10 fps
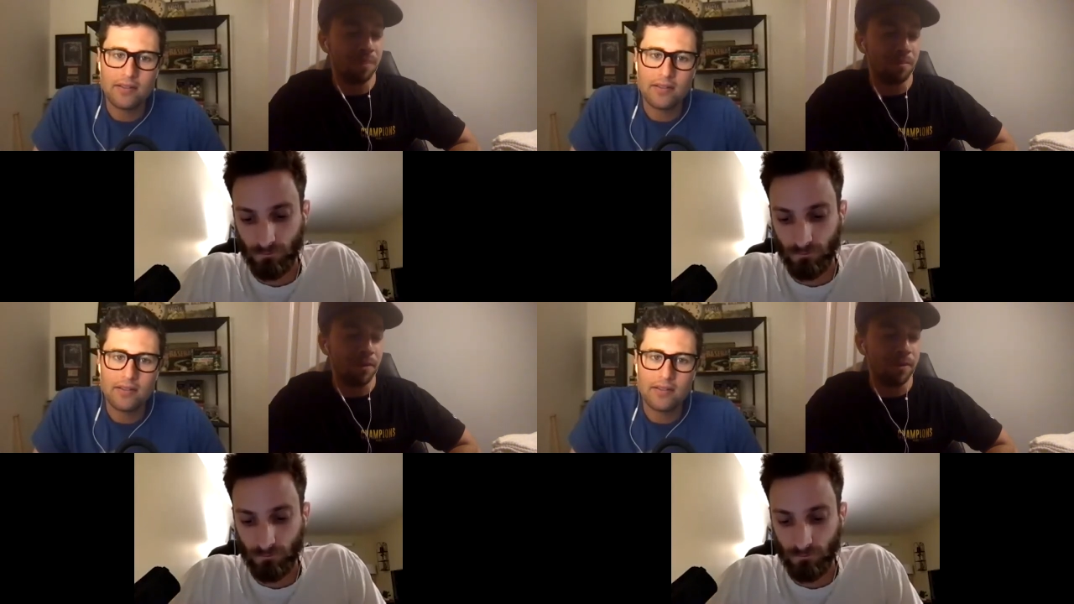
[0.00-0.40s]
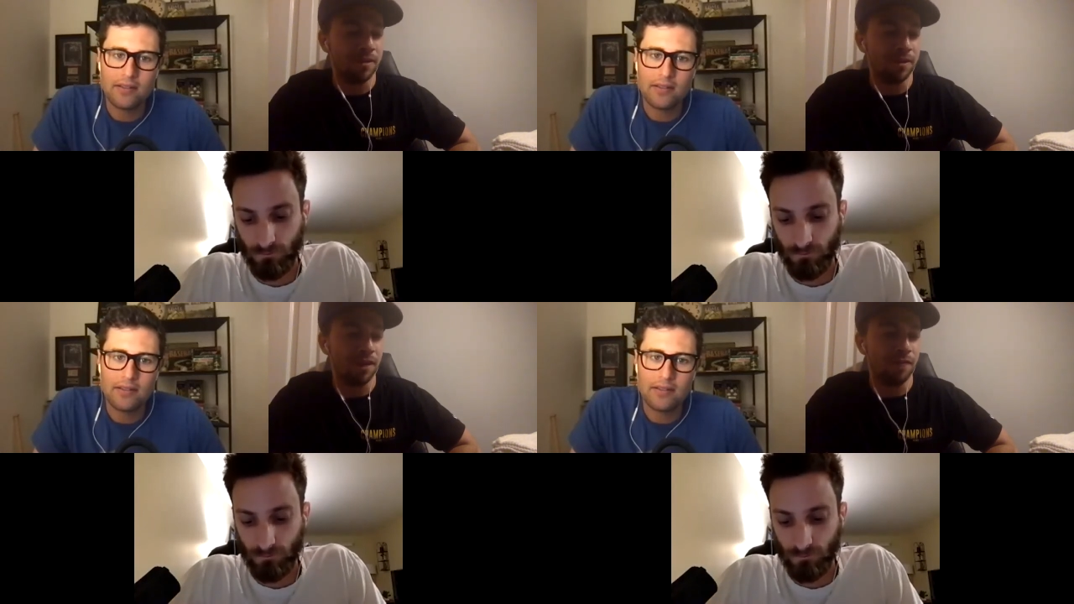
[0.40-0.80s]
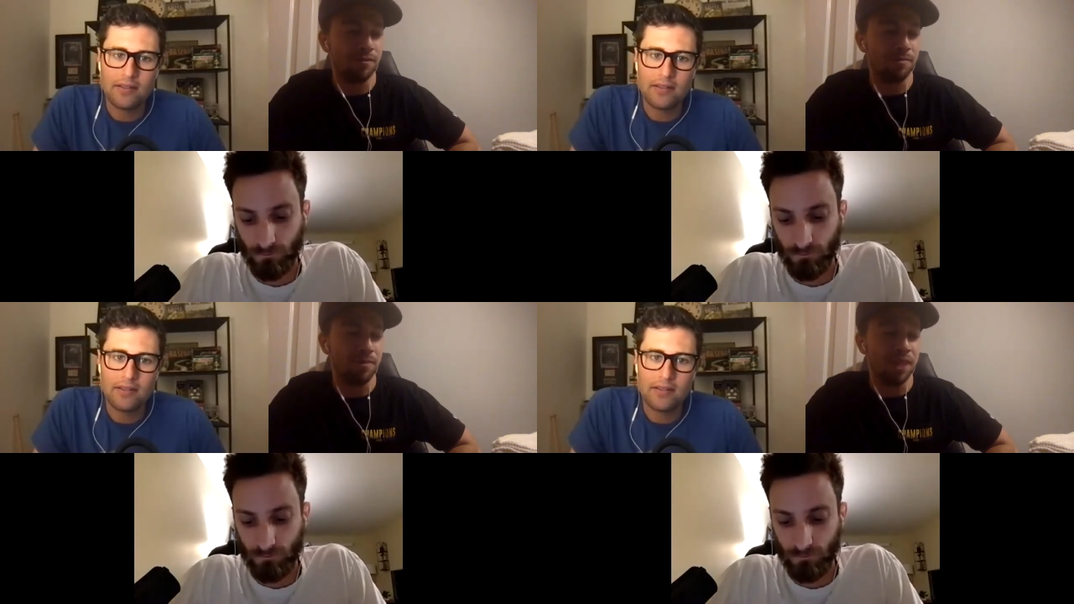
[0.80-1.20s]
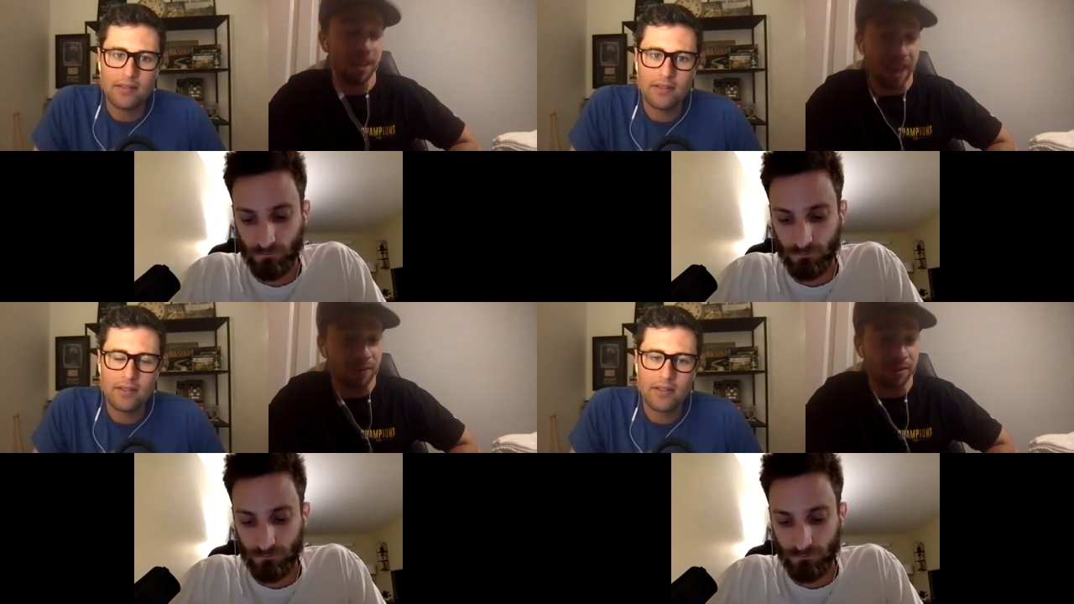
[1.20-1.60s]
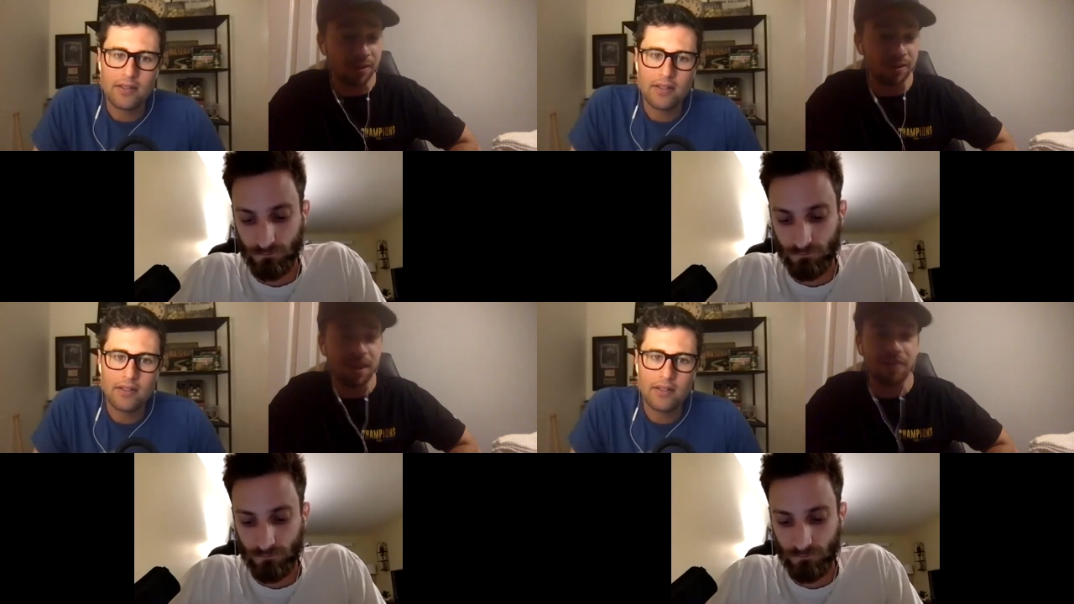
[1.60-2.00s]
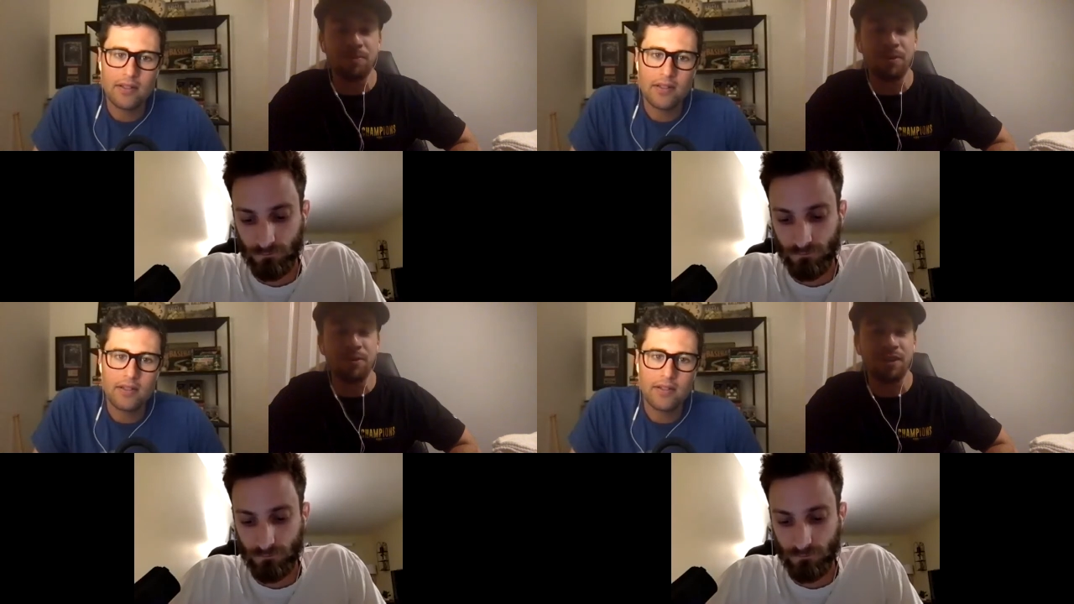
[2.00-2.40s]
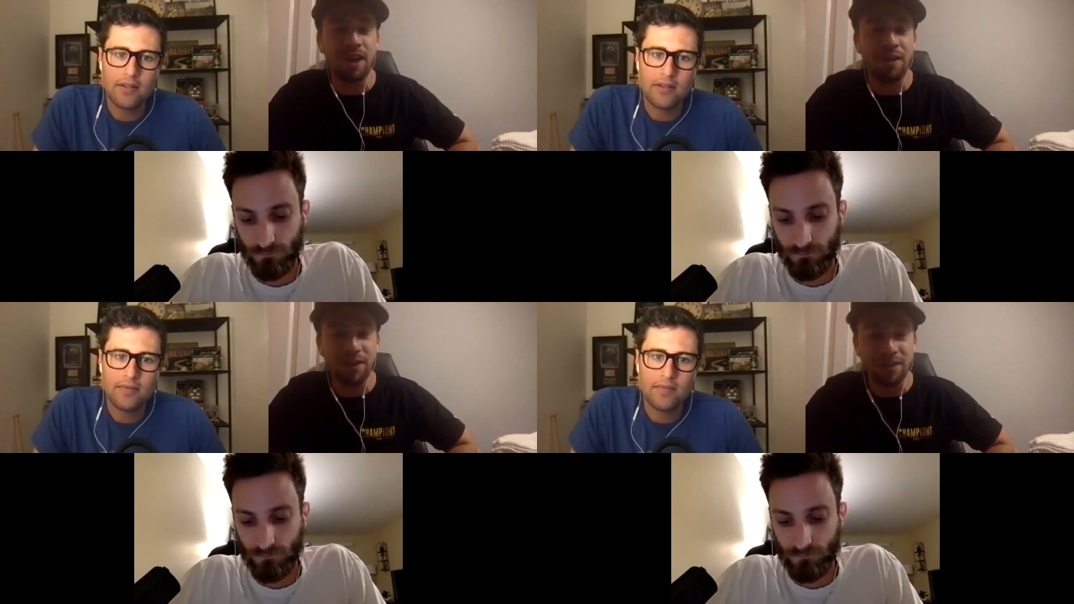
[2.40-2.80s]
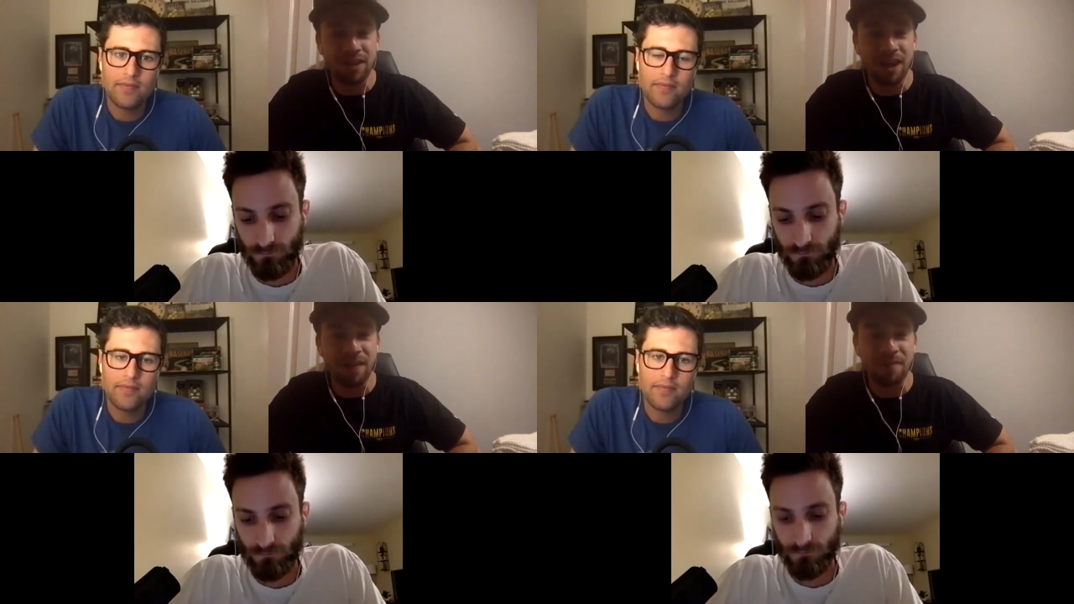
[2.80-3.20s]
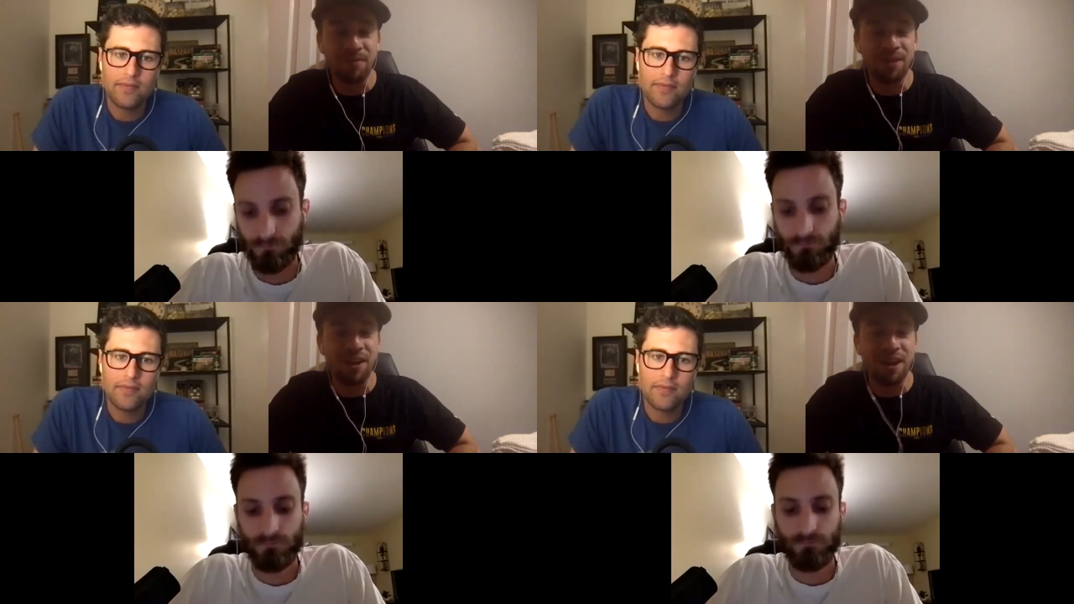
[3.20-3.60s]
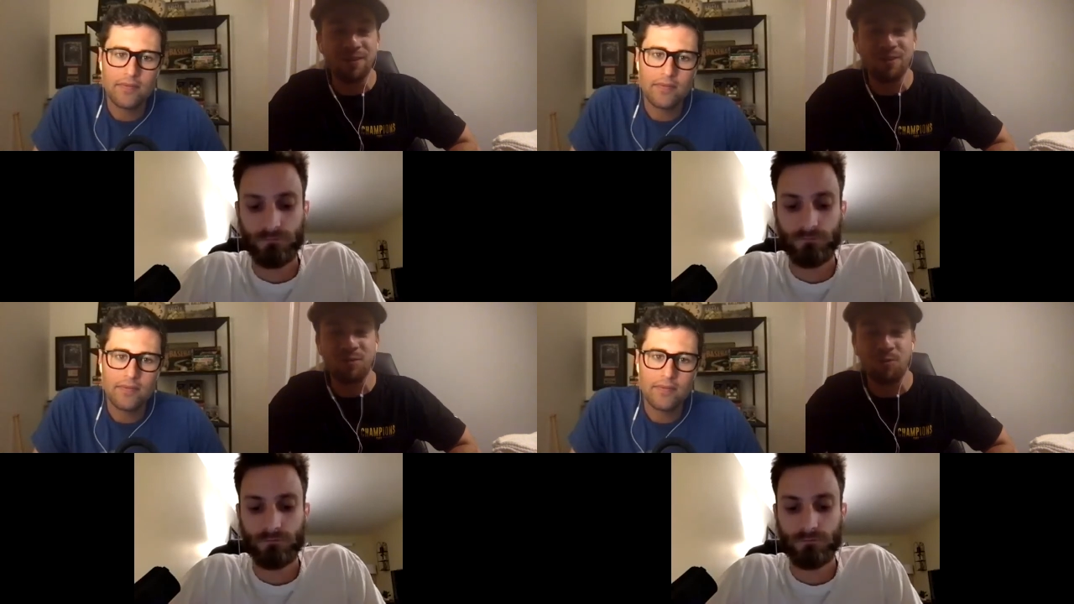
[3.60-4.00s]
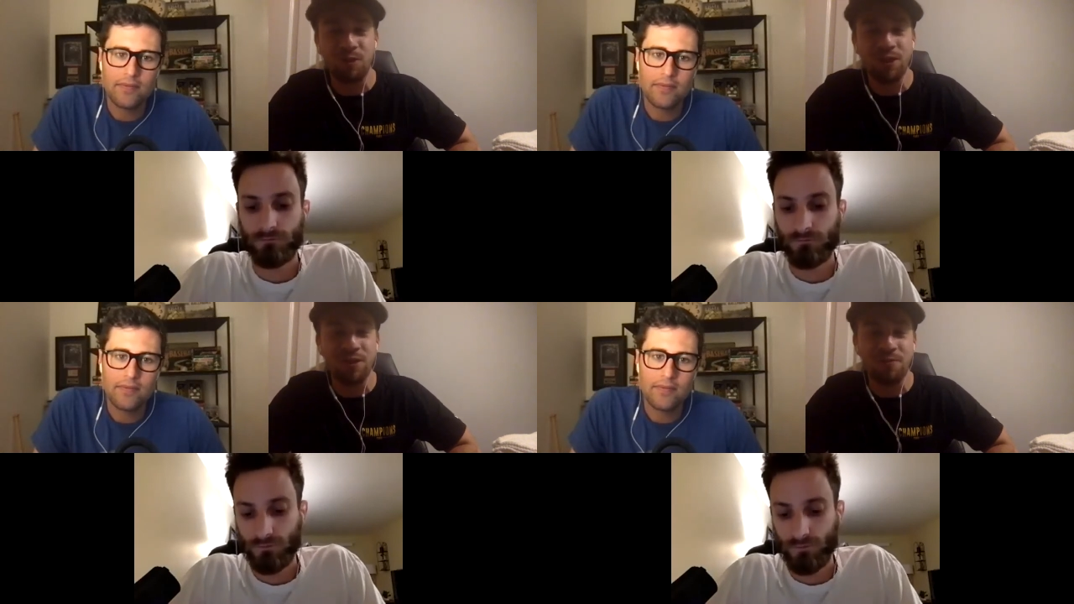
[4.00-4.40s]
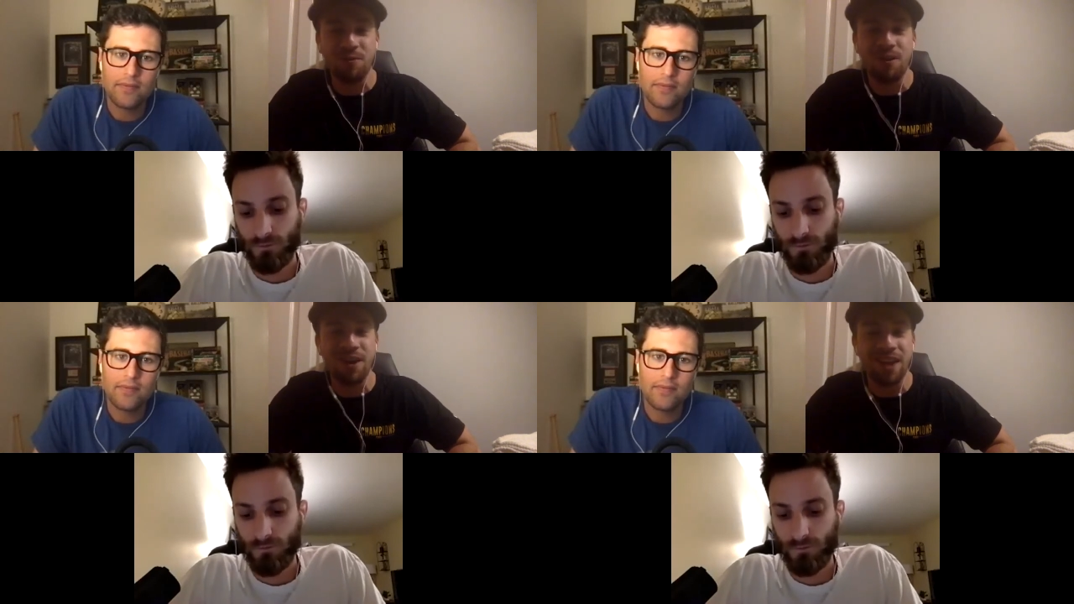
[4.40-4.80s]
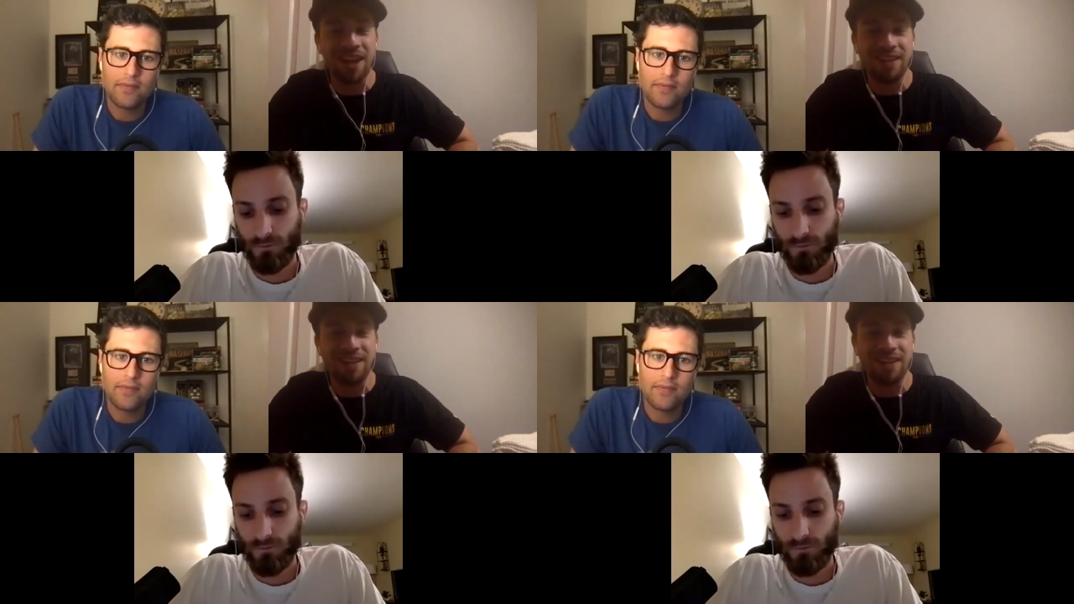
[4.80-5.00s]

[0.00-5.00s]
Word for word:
Speaker 1: moment itself was the announcers, as opposed to now this time the announcers really weren't as